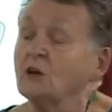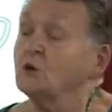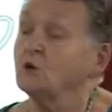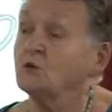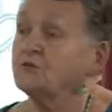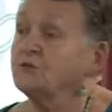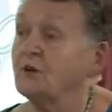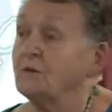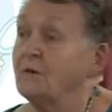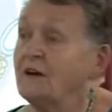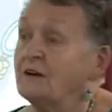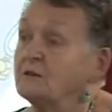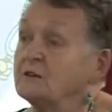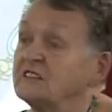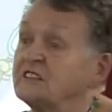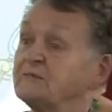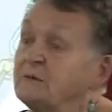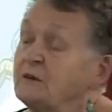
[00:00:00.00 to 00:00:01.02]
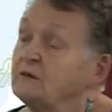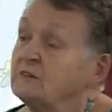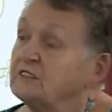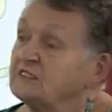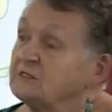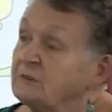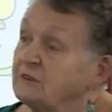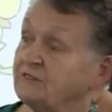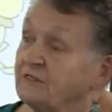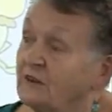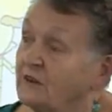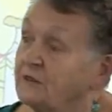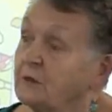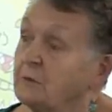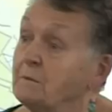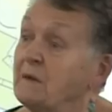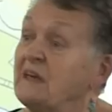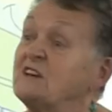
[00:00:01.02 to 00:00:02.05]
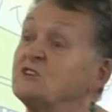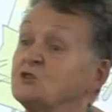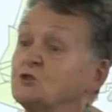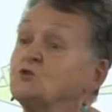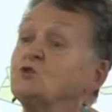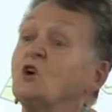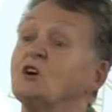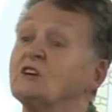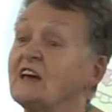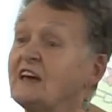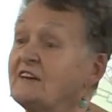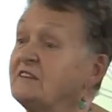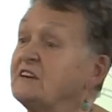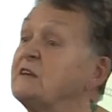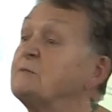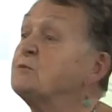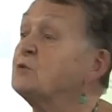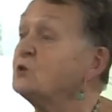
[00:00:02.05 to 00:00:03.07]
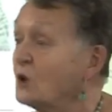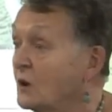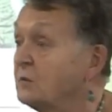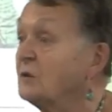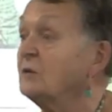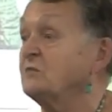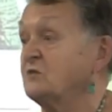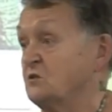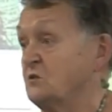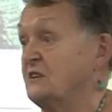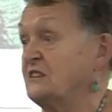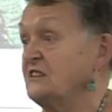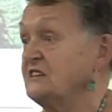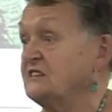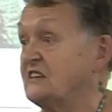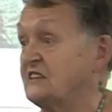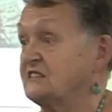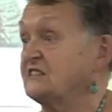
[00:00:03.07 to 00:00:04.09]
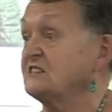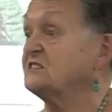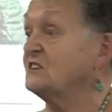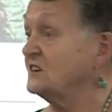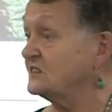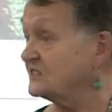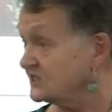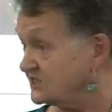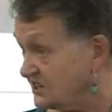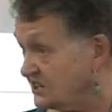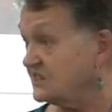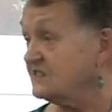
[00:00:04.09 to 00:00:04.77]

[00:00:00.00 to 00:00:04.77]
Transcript: look, from our experience, we find the men do not have any problem doing these exercises,